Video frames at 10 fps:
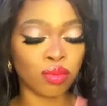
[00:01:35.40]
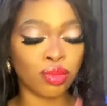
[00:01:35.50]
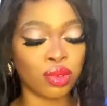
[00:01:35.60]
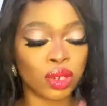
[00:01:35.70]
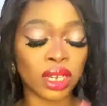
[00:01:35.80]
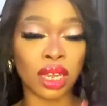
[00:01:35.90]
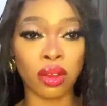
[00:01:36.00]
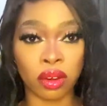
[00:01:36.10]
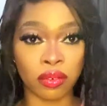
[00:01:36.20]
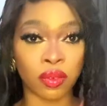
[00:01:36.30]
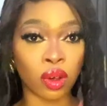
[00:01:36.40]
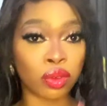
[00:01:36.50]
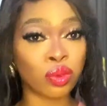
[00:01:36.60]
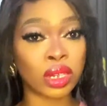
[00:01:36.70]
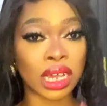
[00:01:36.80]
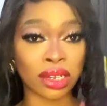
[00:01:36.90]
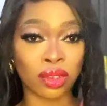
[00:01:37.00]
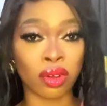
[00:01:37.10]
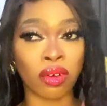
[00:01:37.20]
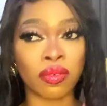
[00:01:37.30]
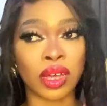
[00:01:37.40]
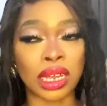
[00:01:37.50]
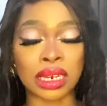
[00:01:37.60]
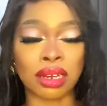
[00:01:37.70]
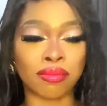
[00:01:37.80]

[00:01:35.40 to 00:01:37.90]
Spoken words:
doing a lot of hot water stuff and